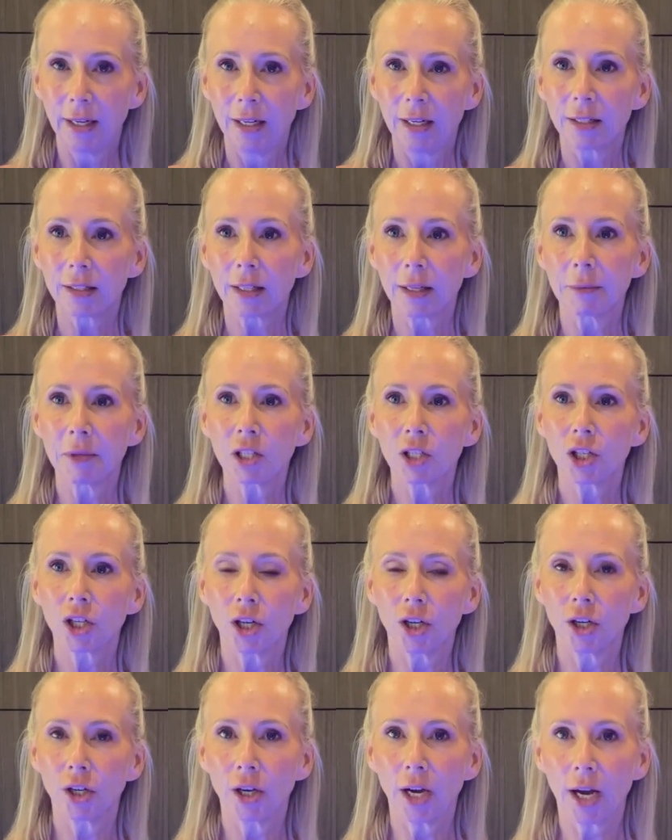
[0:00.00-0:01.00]
So let me show
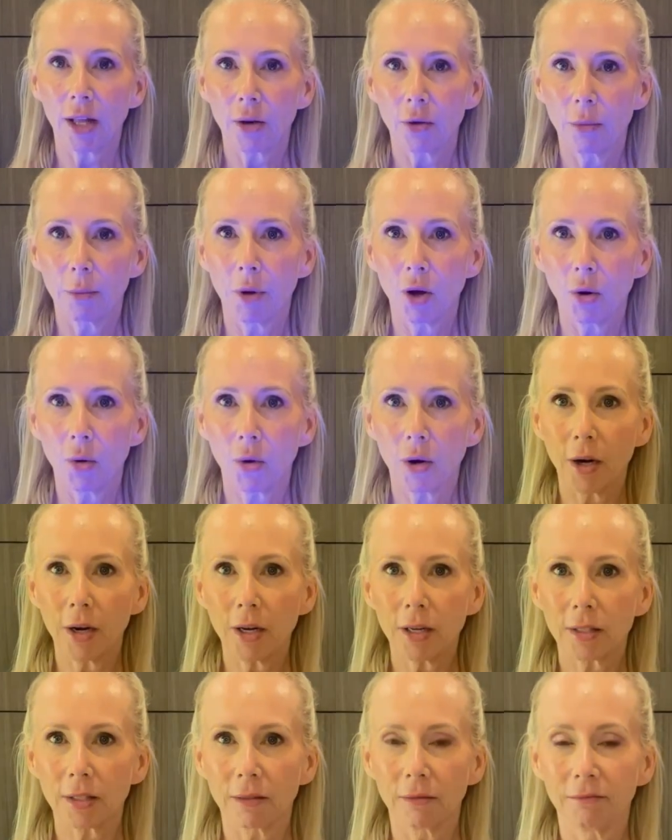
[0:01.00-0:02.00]
you how the remote
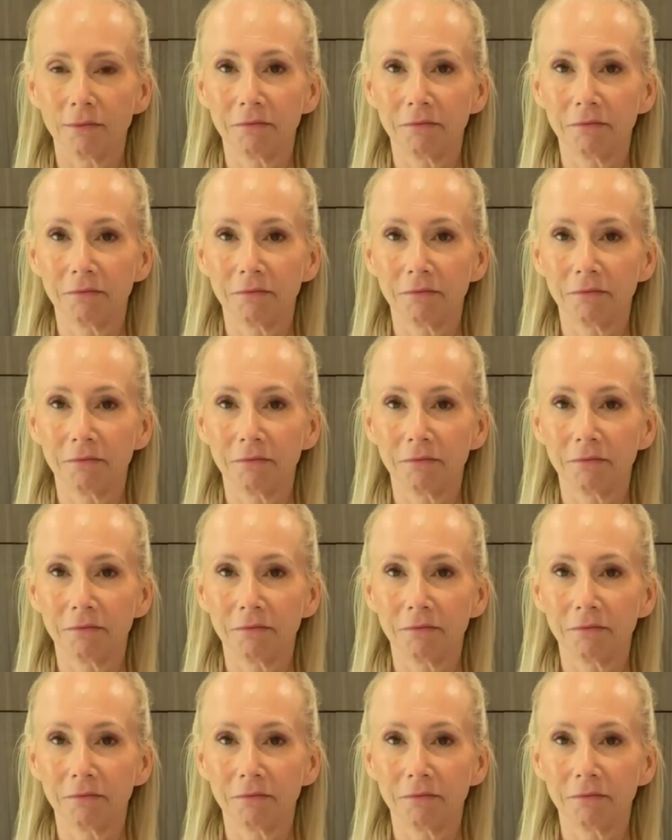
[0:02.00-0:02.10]
works.